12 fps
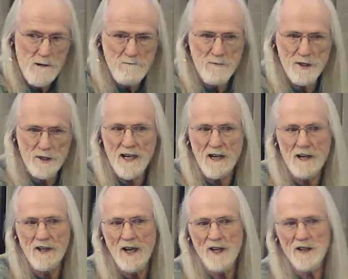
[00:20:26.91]
but they are
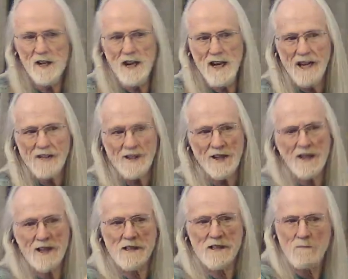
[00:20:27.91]
nonetheless an
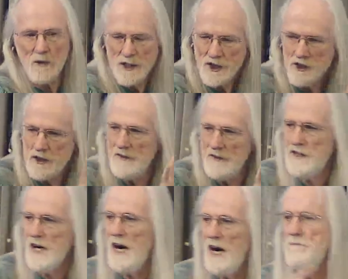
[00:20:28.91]
expression of
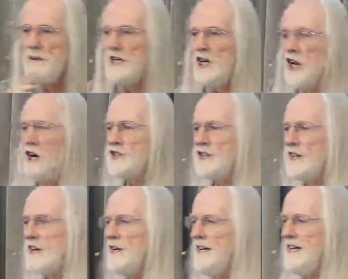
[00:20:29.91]
God because
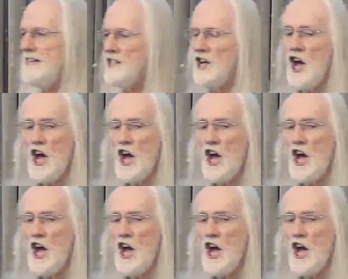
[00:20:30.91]
there is